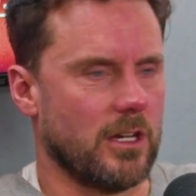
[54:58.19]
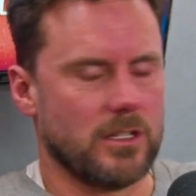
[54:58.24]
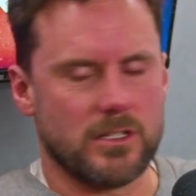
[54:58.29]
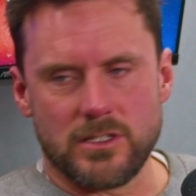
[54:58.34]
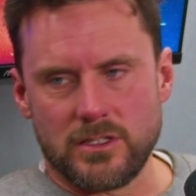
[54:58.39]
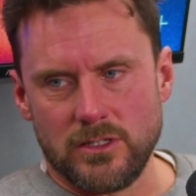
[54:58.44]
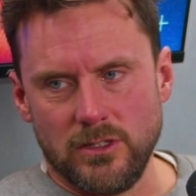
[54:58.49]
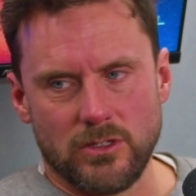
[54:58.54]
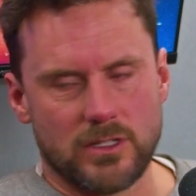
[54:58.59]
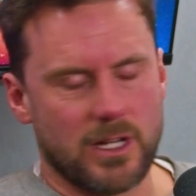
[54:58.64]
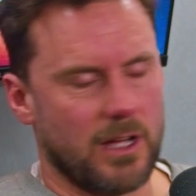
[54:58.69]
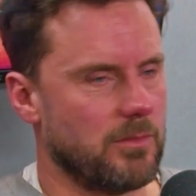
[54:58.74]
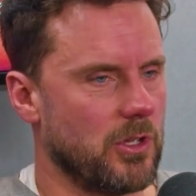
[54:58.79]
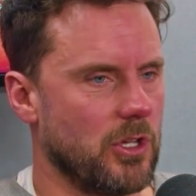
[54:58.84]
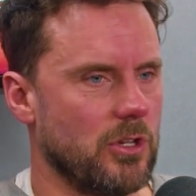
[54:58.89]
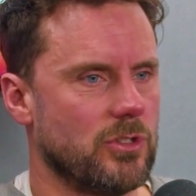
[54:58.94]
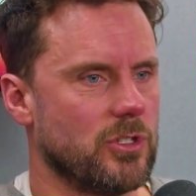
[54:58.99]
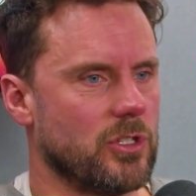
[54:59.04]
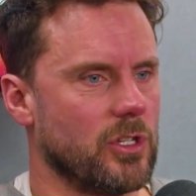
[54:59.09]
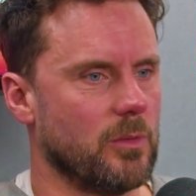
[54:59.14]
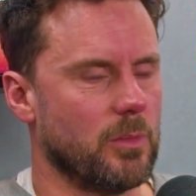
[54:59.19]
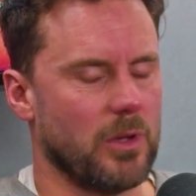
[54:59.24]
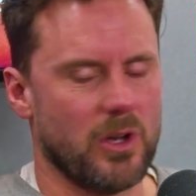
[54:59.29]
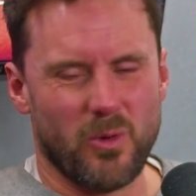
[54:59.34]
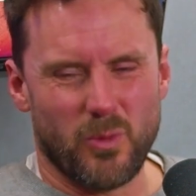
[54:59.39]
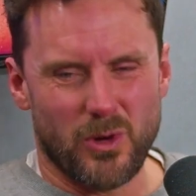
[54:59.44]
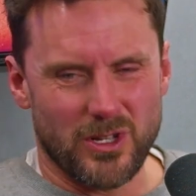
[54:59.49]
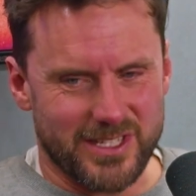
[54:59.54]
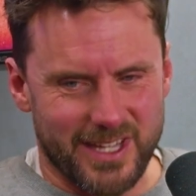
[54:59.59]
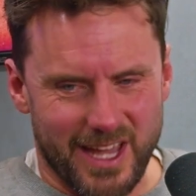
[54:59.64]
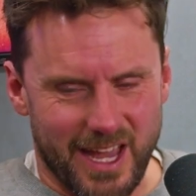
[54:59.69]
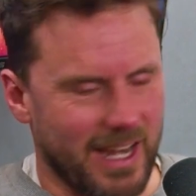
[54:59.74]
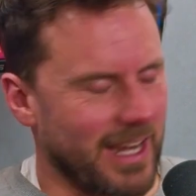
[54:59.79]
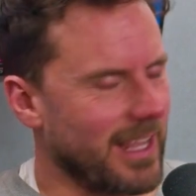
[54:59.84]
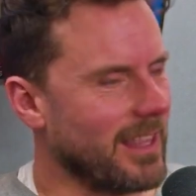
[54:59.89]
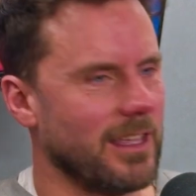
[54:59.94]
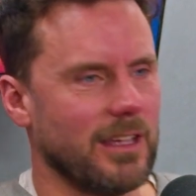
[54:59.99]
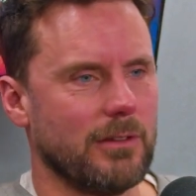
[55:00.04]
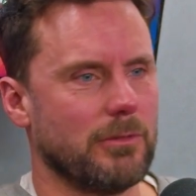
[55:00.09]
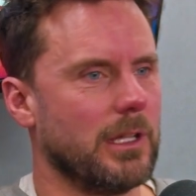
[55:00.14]
I just look up YouTube and I'll watch
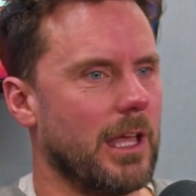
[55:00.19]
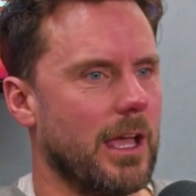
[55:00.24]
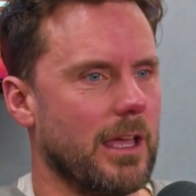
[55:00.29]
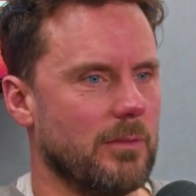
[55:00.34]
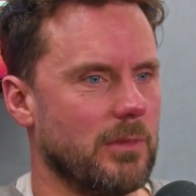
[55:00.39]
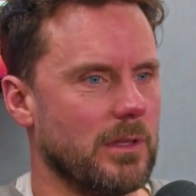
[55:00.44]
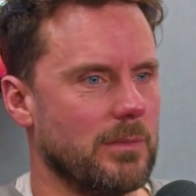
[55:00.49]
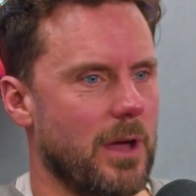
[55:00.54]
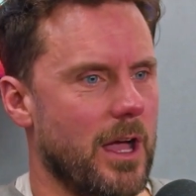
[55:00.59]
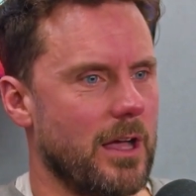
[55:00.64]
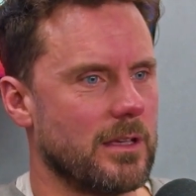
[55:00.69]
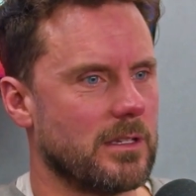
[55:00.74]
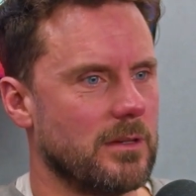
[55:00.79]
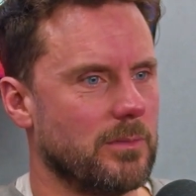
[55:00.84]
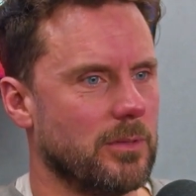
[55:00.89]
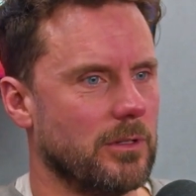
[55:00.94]
anything related with basketball.